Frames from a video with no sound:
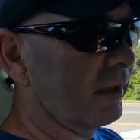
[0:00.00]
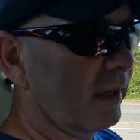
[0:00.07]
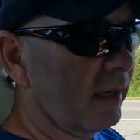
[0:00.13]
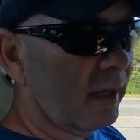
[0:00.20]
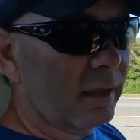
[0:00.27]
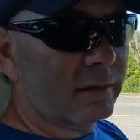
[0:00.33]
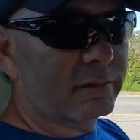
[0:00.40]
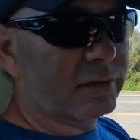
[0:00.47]

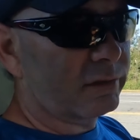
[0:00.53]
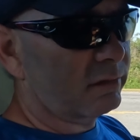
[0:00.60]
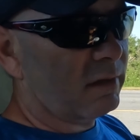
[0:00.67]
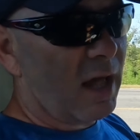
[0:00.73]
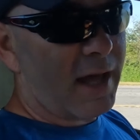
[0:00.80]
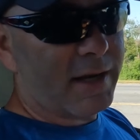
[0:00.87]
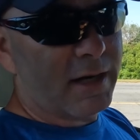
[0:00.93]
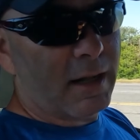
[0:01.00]
uh, just
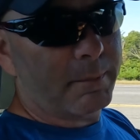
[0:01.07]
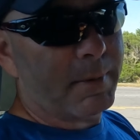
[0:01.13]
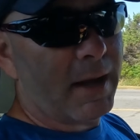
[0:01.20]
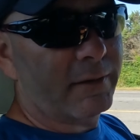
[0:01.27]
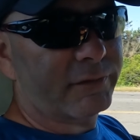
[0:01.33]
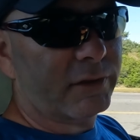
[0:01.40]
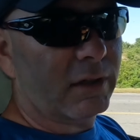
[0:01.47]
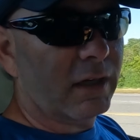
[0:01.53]
lining up
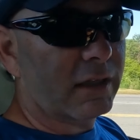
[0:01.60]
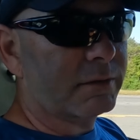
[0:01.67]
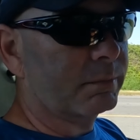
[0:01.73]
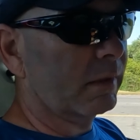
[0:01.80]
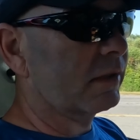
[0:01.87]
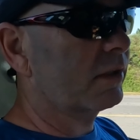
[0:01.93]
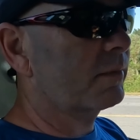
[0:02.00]
after us, but